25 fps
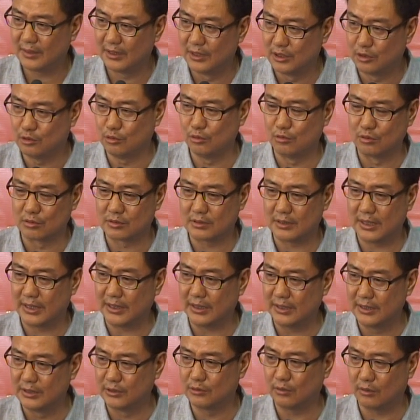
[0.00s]
issues,
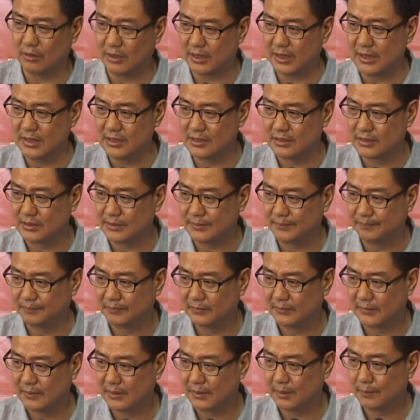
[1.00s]
like intolerance,
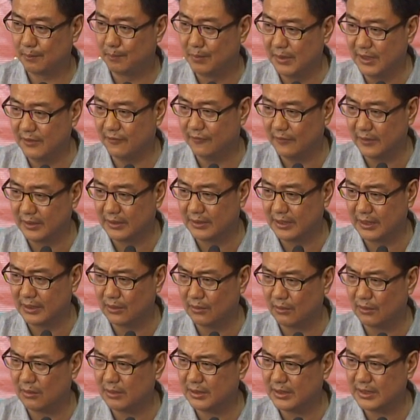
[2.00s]
beef
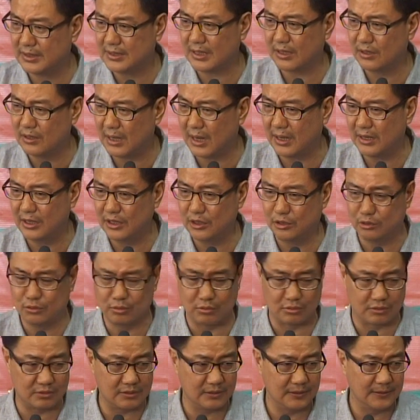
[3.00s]
eating, all these are
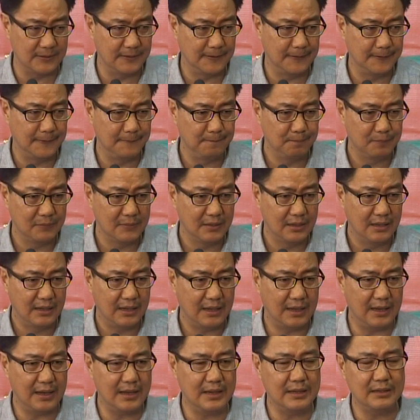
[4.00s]
non-issues.
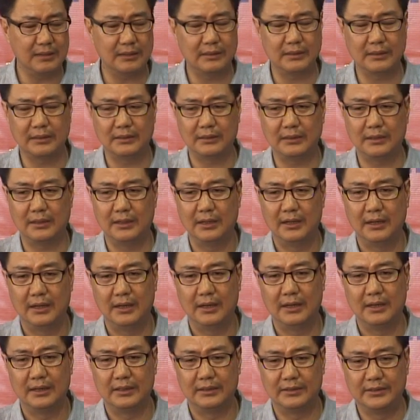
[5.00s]
And
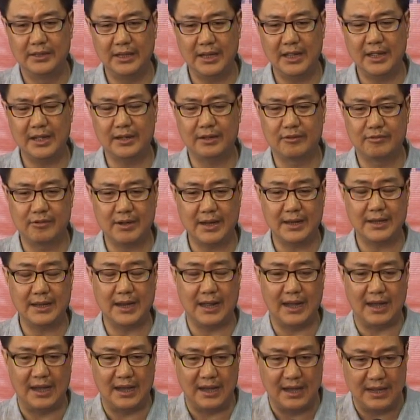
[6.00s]
they create
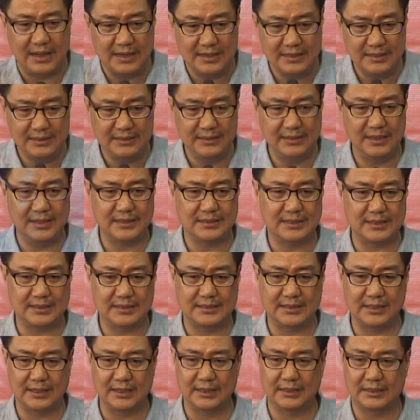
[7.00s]

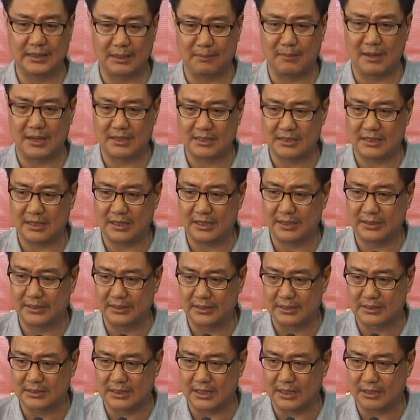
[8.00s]
unnecessary tamasha
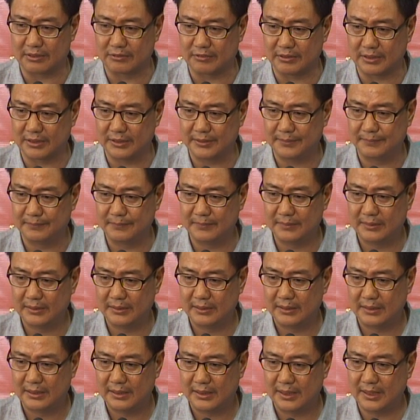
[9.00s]
in this country.
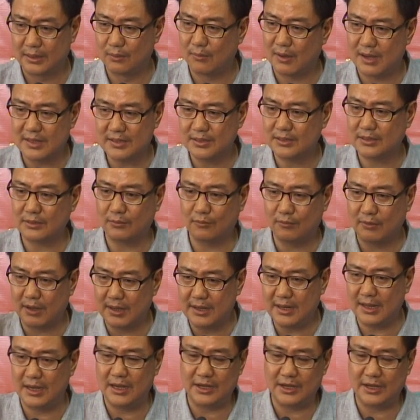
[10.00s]
And once one